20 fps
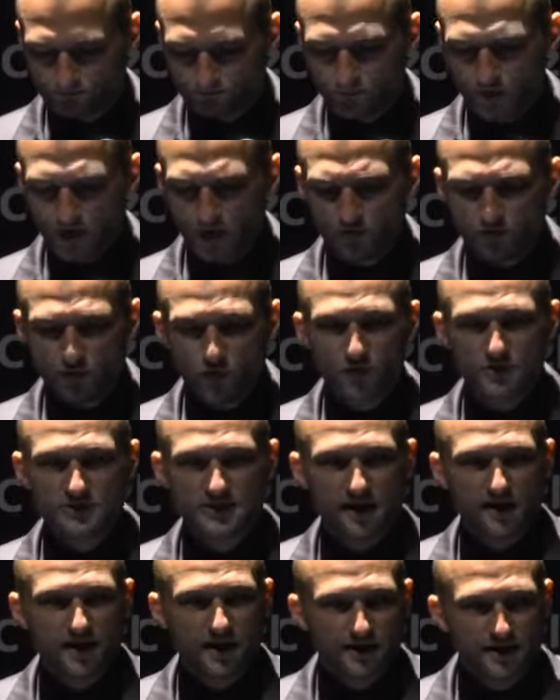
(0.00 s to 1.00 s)
And of course,
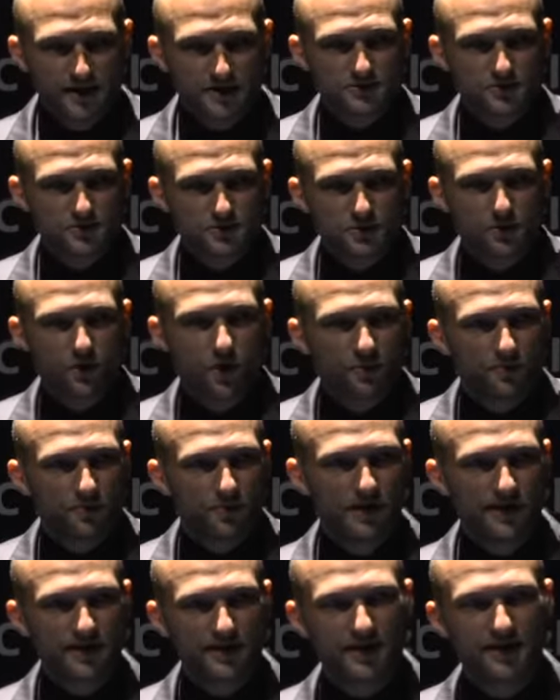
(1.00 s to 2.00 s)
Al-Qaeda is also
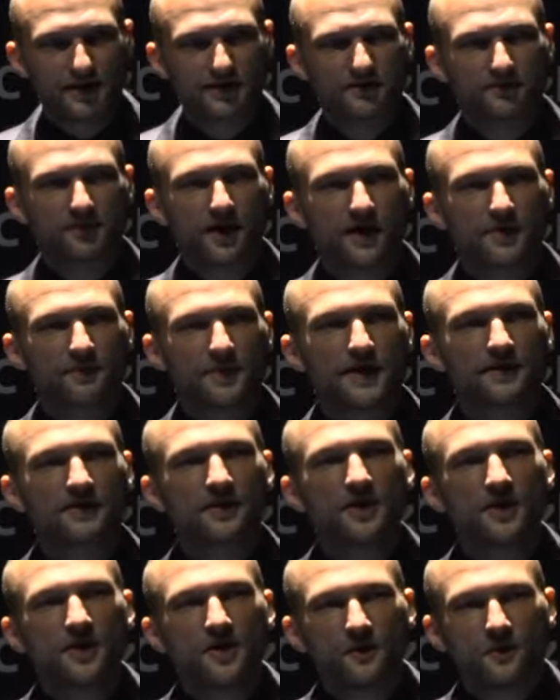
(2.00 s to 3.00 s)
operating in an environment
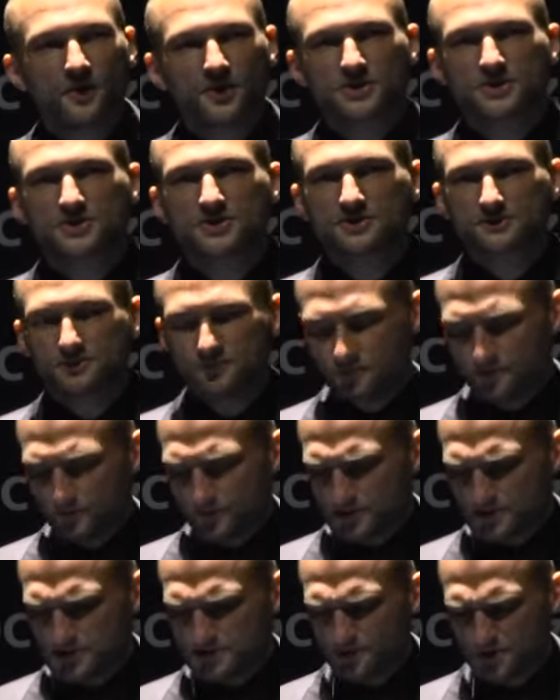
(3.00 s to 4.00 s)
where
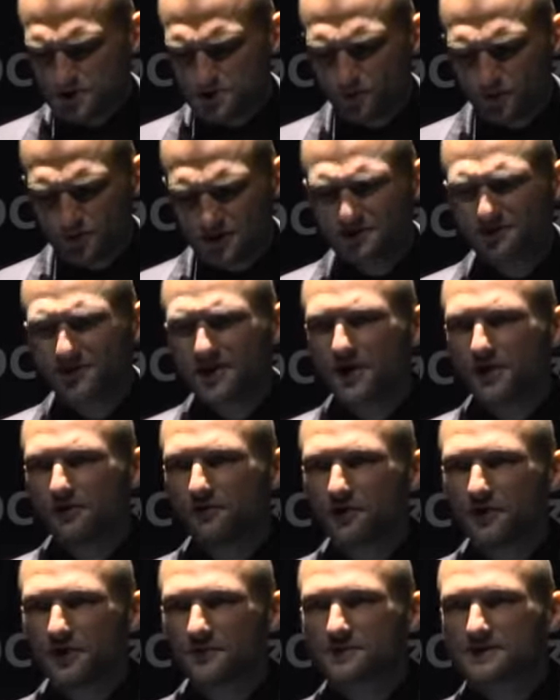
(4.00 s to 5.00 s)
it's much more difficult
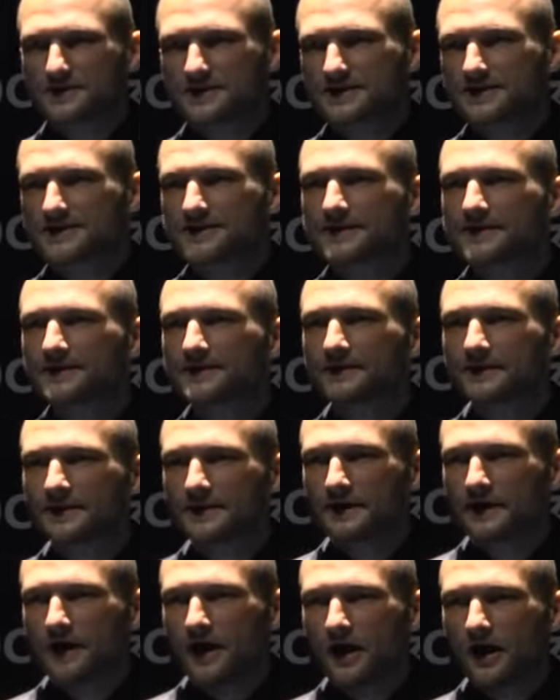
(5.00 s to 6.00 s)
for them to succeed,
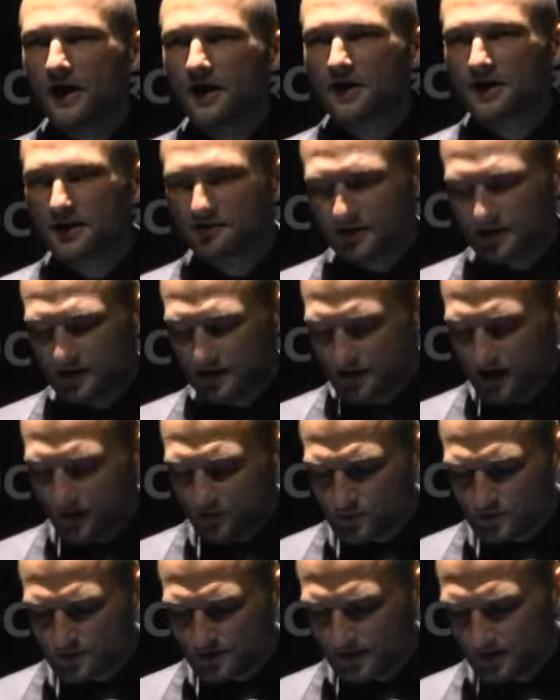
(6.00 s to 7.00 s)
given
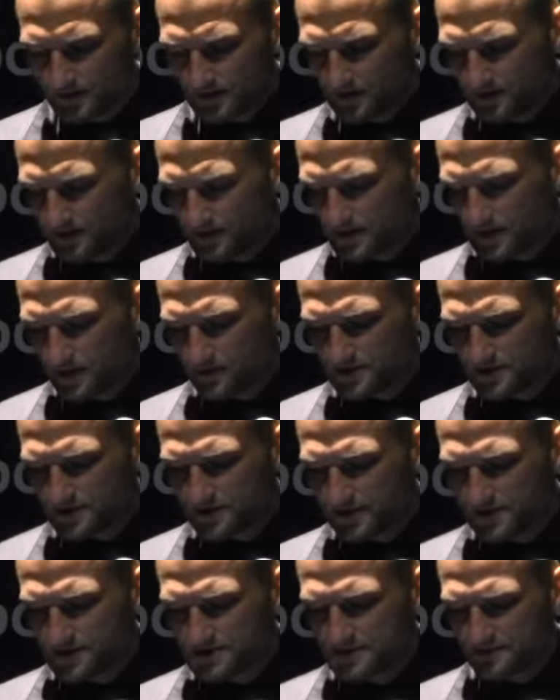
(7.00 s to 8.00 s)

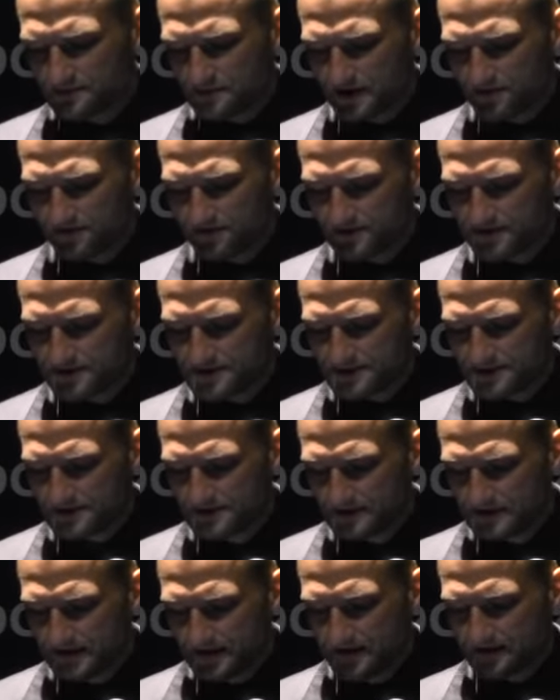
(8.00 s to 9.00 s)
counterterrorism efforts
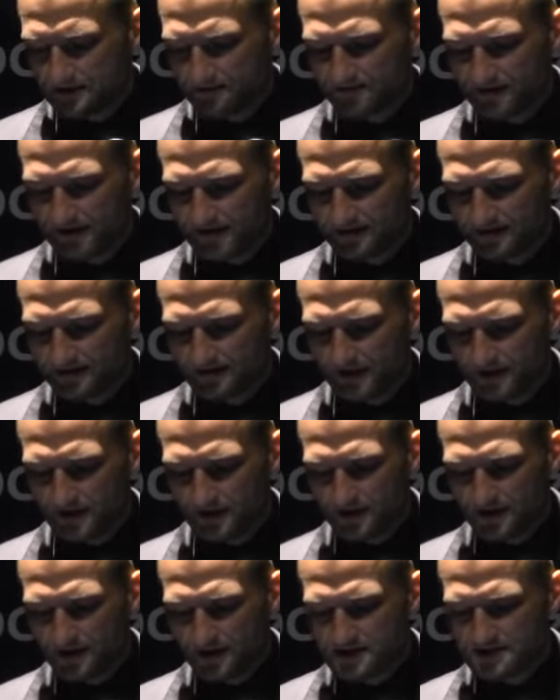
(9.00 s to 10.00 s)
and the fact that
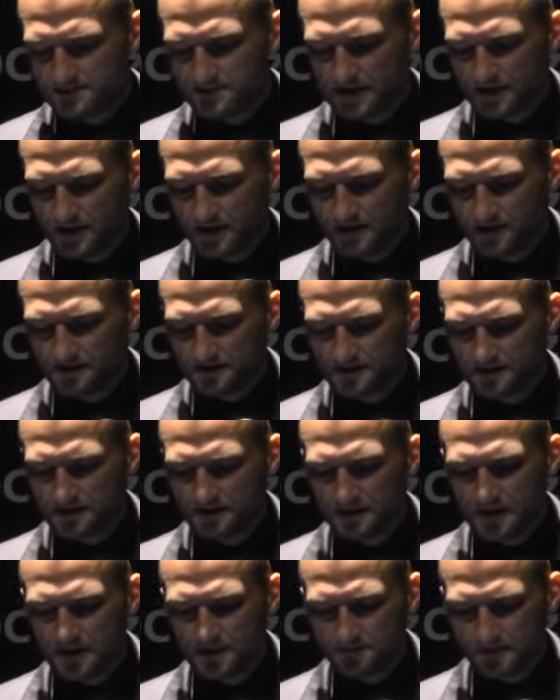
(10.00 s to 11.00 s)
Al-Qaeda is being hunted in
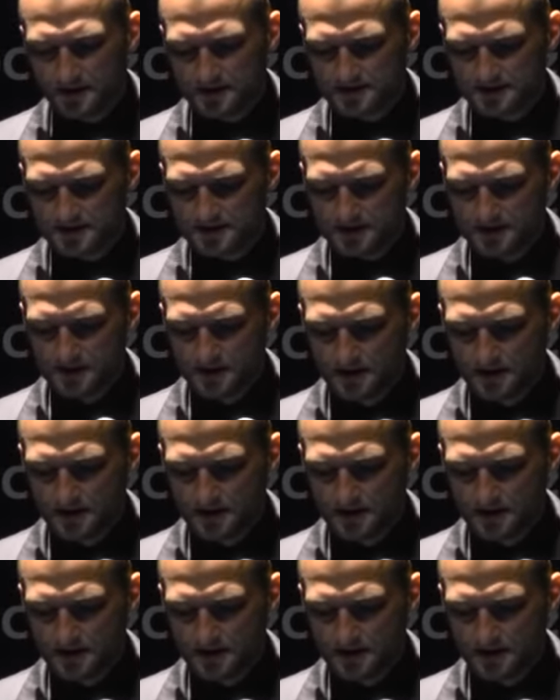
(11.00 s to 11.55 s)
many places